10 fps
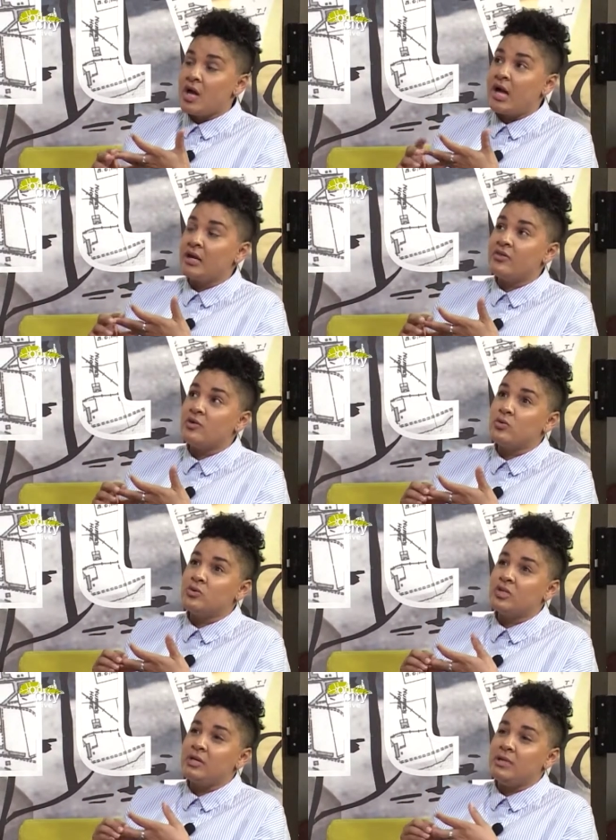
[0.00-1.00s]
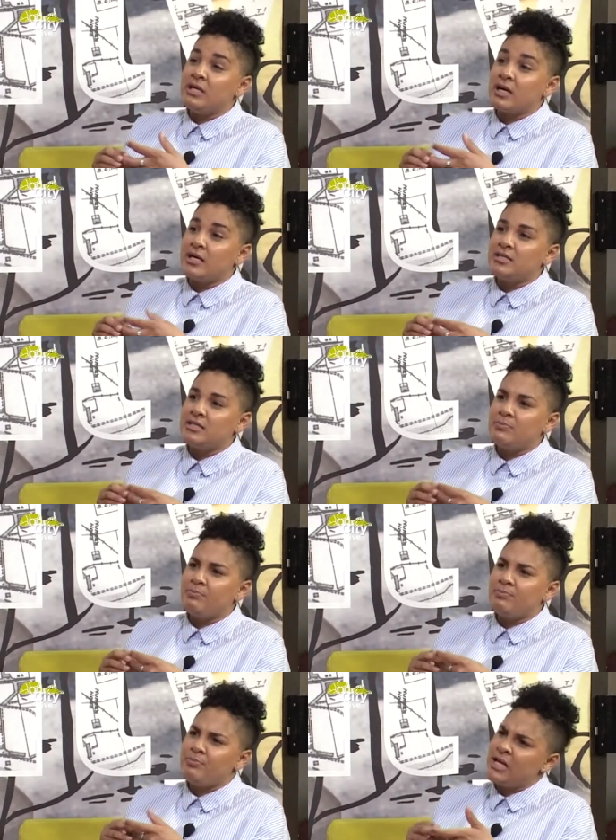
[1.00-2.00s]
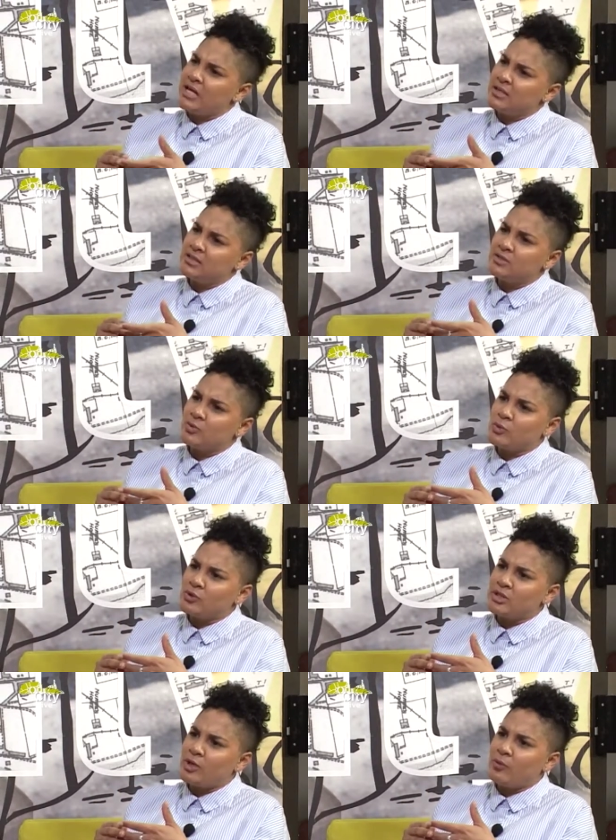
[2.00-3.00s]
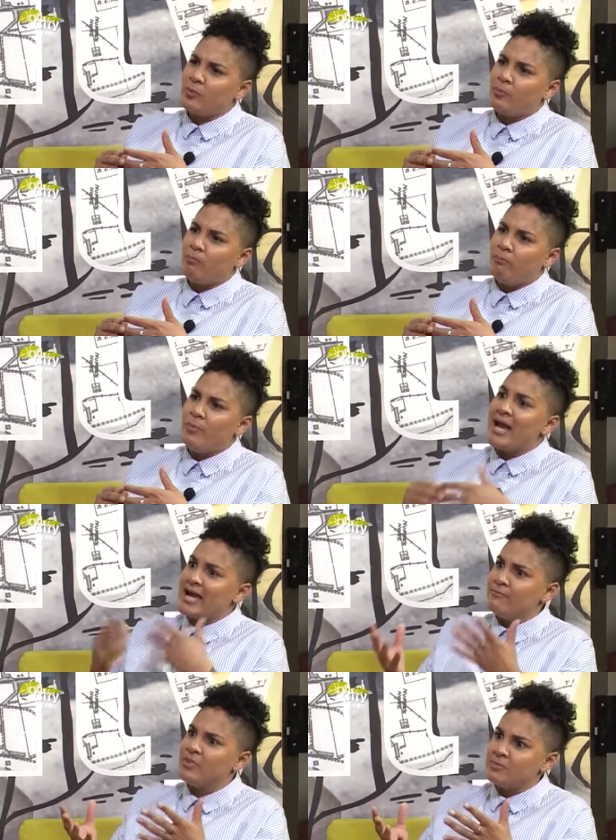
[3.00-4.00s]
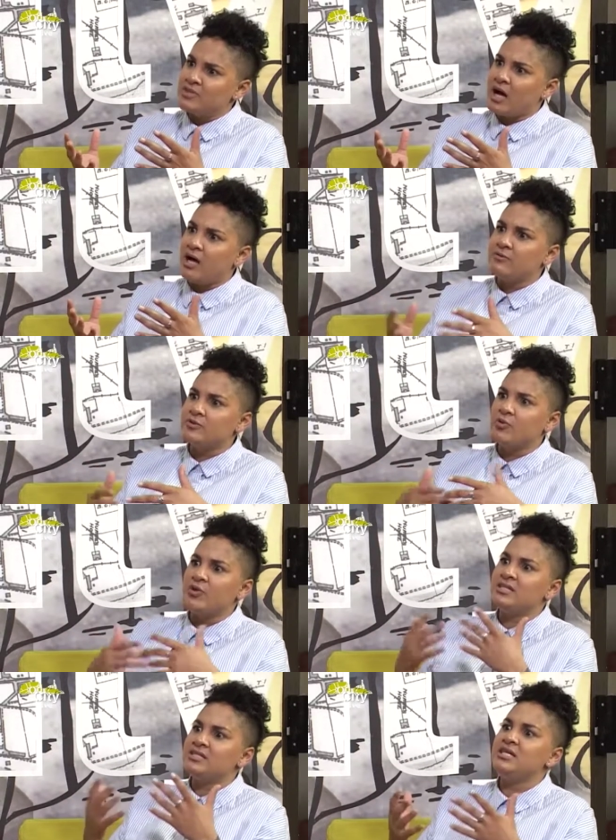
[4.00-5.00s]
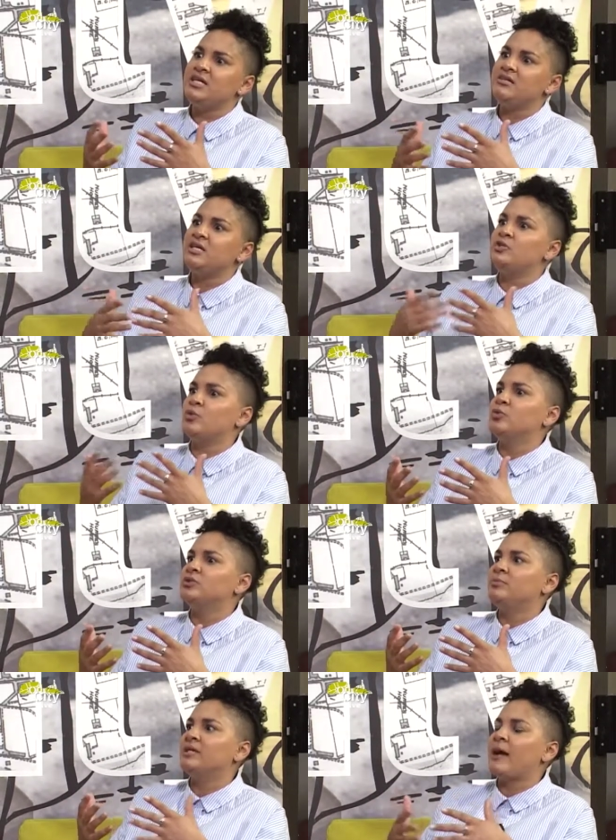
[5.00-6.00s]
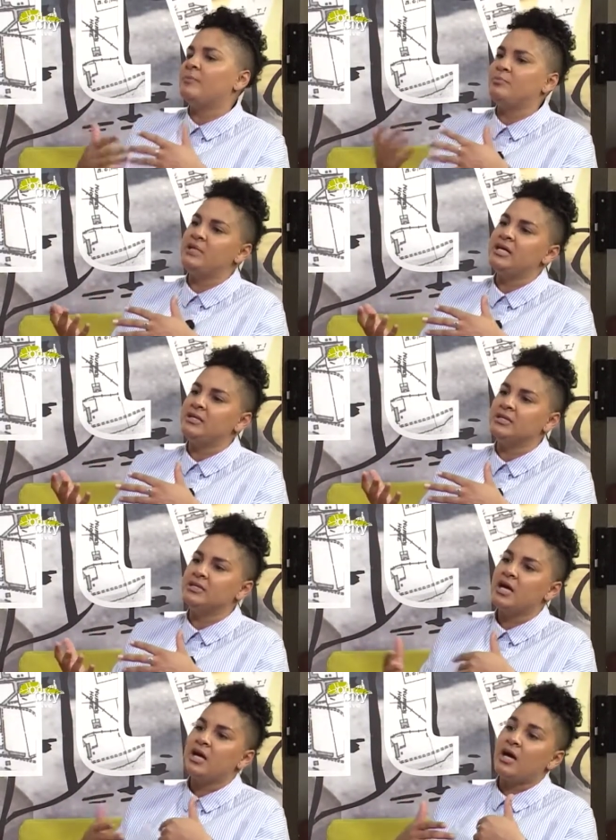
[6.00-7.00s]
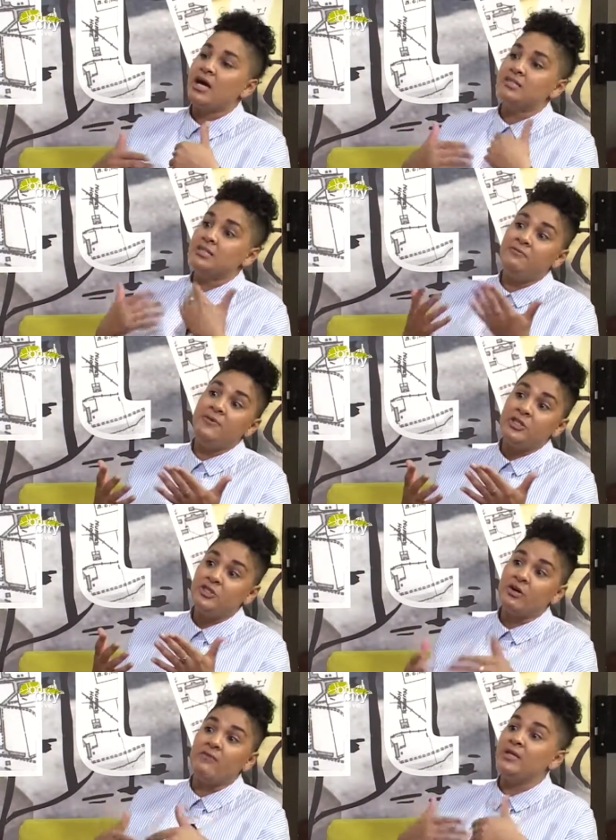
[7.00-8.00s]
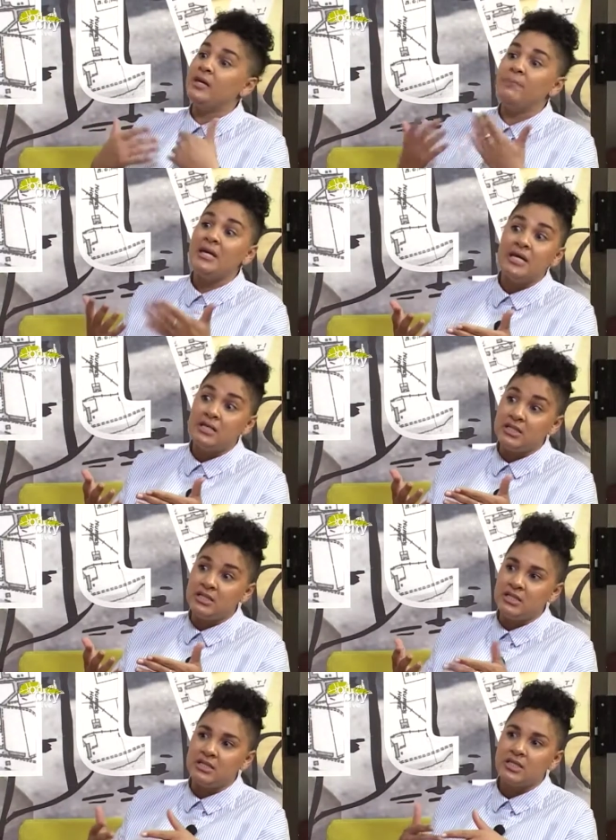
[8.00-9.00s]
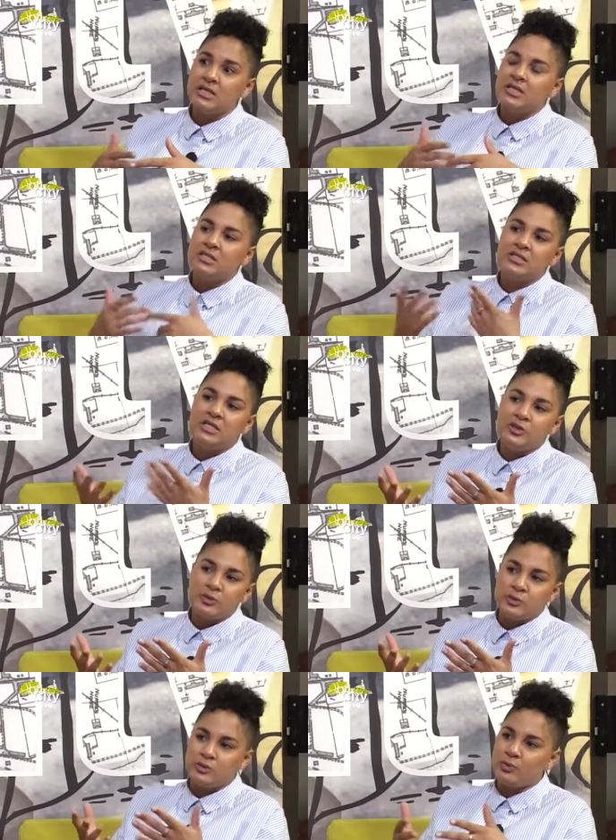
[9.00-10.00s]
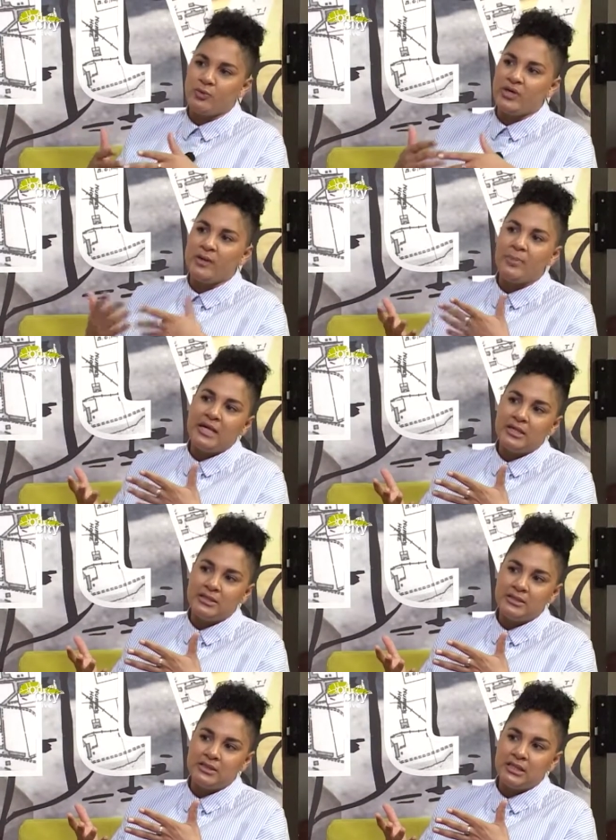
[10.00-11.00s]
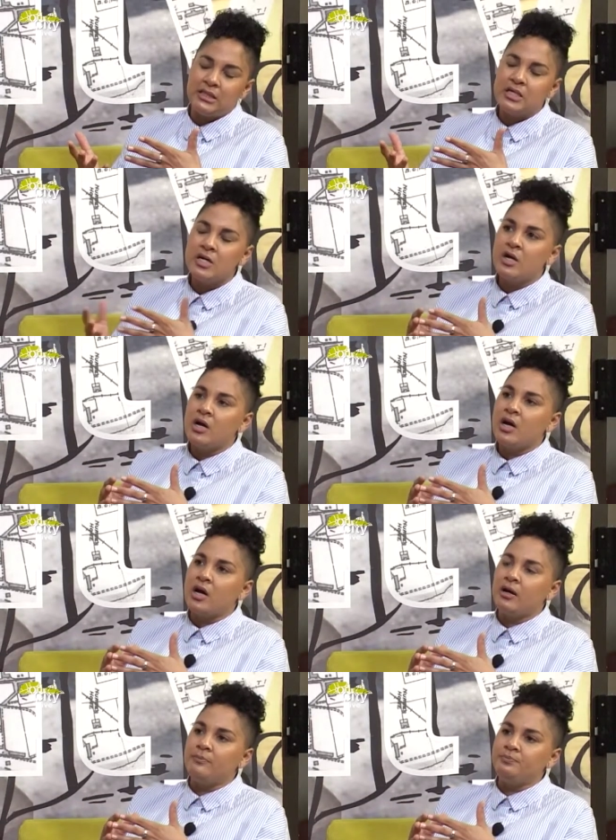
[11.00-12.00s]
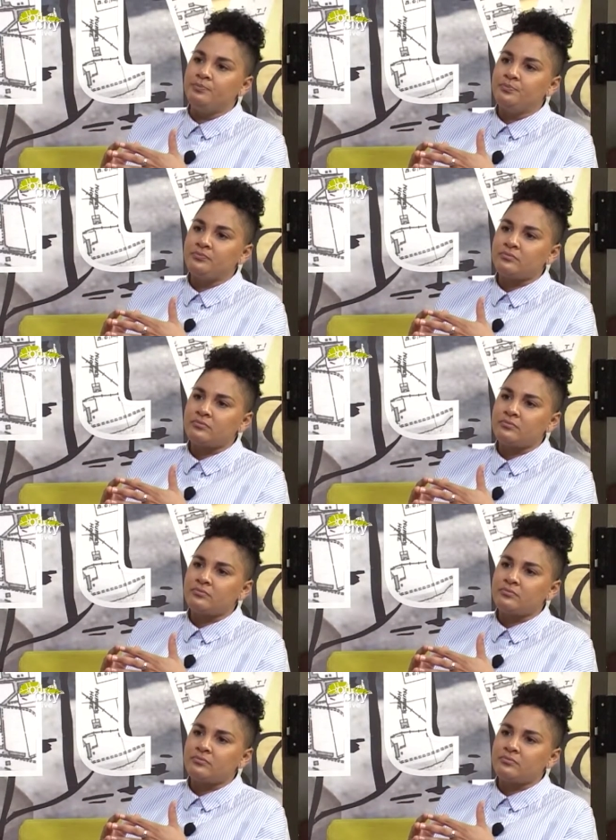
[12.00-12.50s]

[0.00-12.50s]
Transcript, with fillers: and I think also in many cases parents also blame themselves, or they see their daughter becoming pregnant as a reflection of their parenting skills or their parenting. Um,